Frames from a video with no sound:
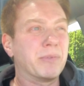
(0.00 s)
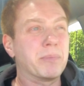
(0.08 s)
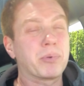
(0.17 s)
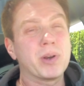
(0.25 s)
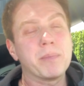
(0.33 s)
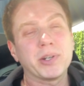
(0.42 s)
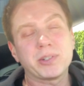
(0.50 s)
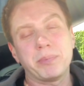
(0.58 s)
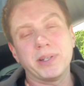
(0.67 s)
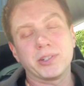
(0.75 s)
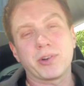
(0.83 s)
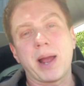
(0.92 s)
we've pretty
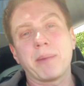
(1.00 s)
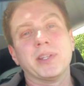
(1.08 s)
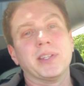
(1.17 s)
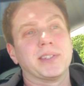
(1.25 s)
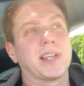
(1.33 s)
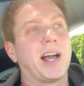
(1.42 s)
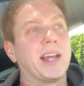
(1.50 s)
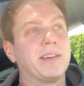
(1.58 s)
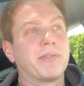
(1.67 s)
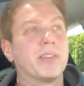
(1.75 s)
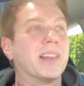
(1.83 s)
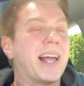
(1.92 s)
much been trapped inside for